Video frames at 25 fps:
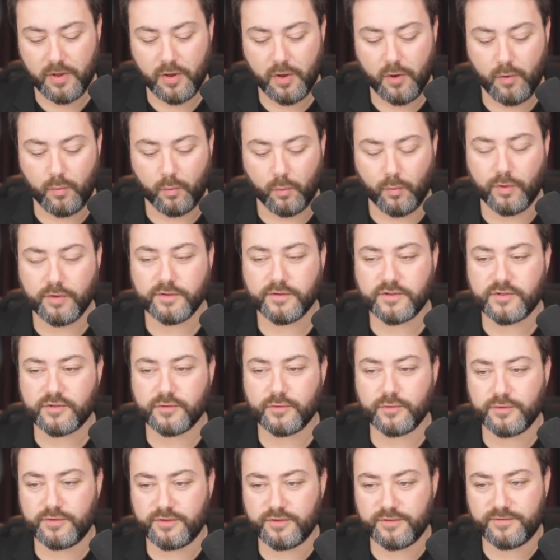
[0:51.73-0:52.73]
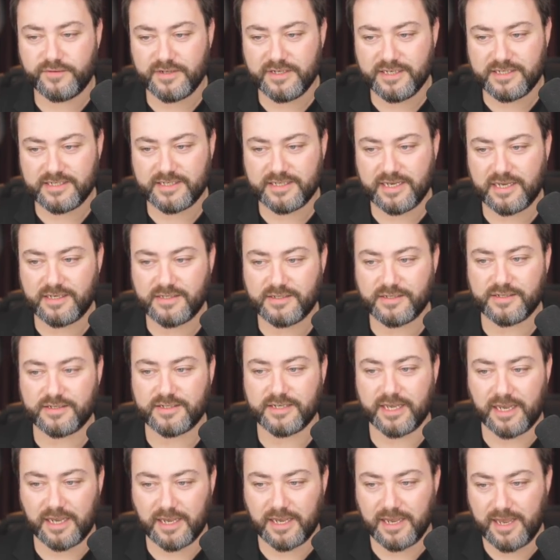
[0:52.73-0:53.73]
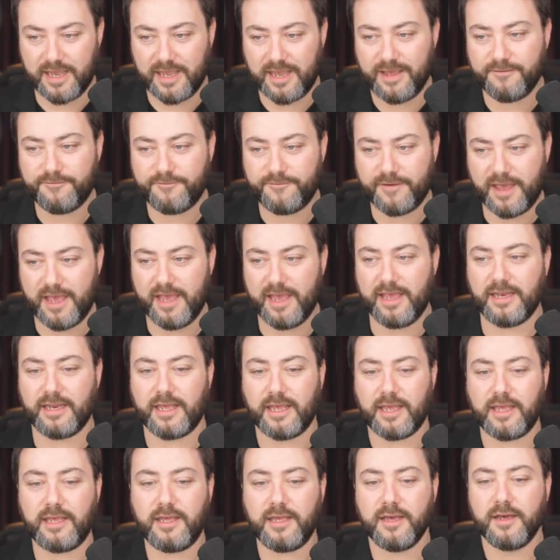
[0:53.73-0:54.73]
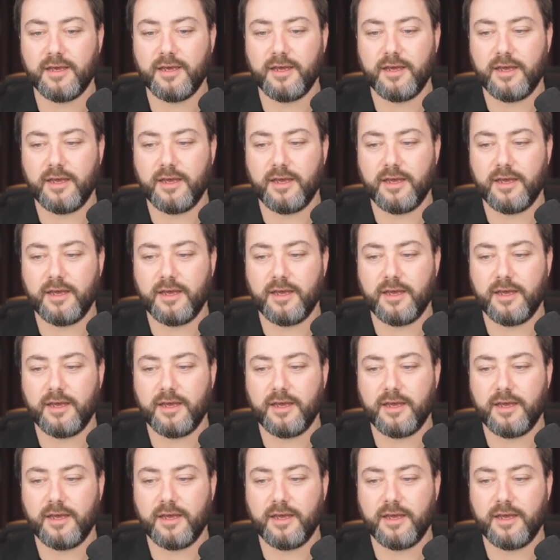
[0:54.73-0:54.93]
What sort of necessity, if any,